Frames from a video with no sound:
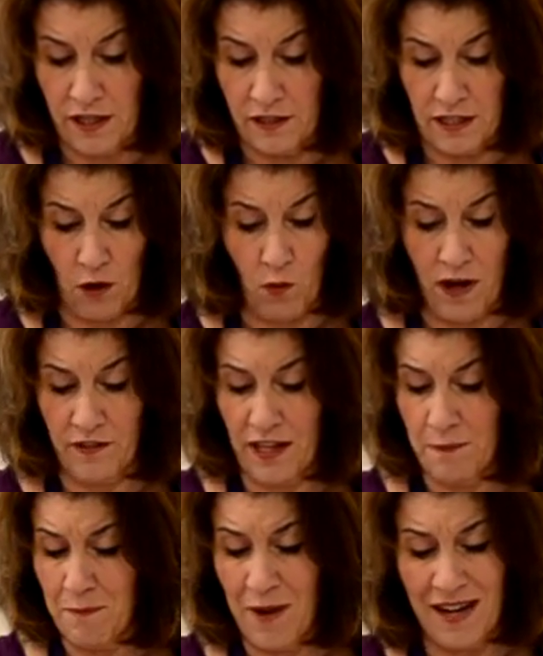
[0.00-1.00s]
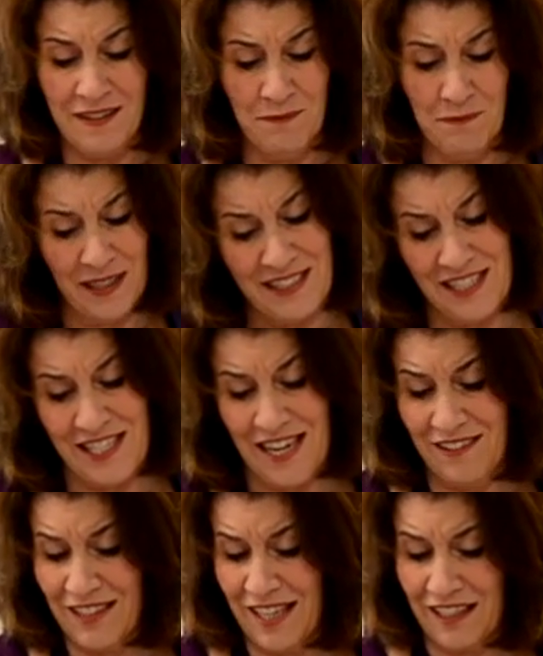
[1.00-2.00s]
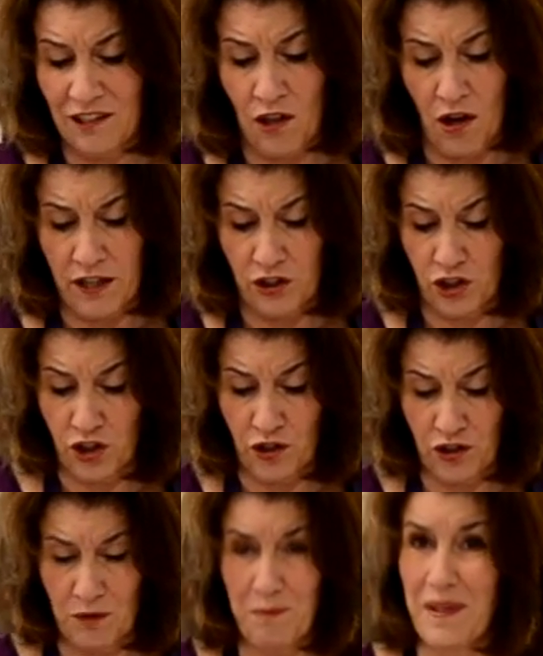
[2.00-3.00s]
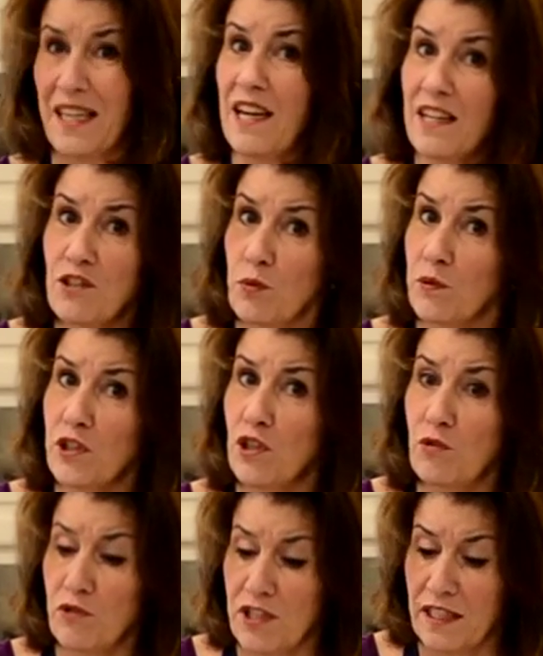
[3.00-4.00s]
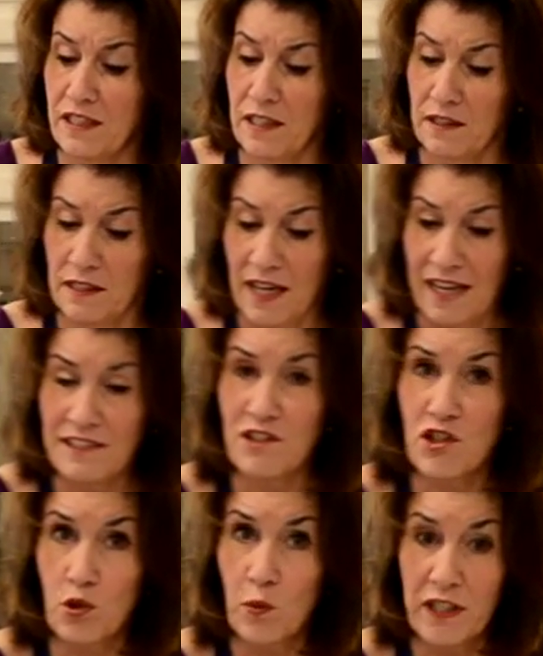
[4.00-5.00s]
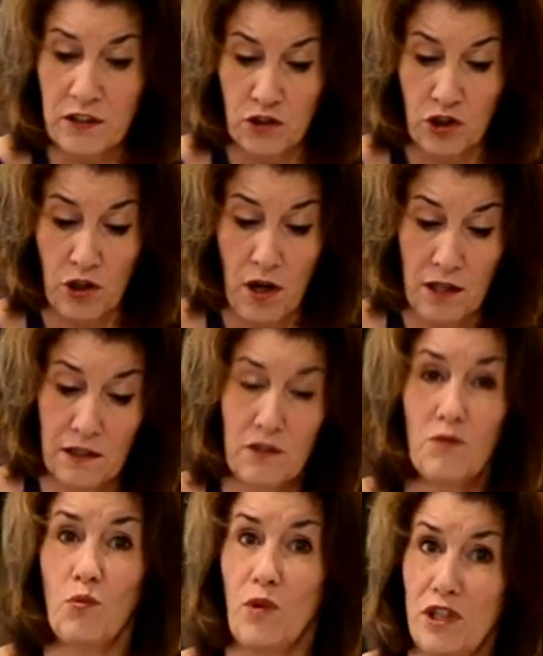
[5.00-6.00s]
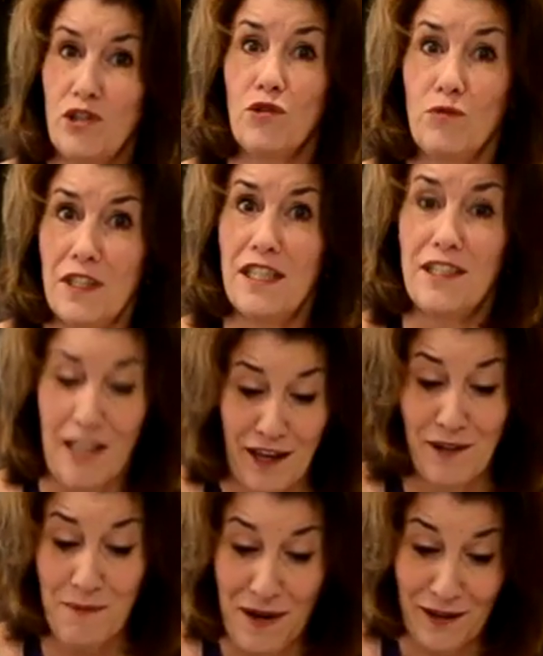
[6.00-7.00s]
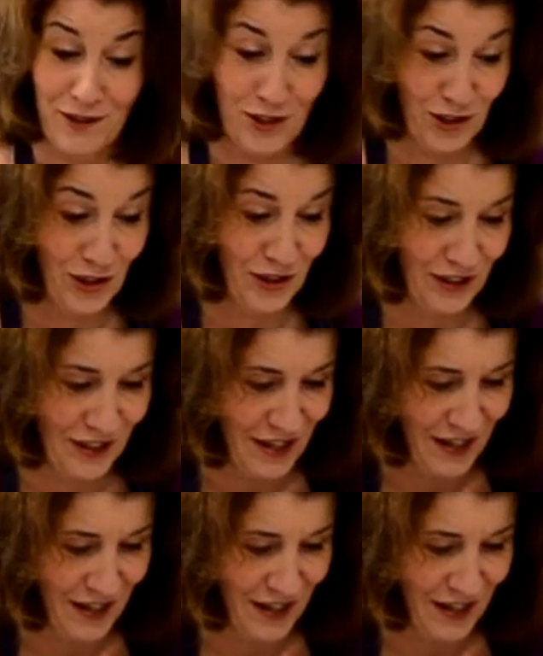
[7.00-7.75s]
Now, while that might, might sound like a lot of sugar, because we're using an unsweetened chocolate, we do need that amount of sugar.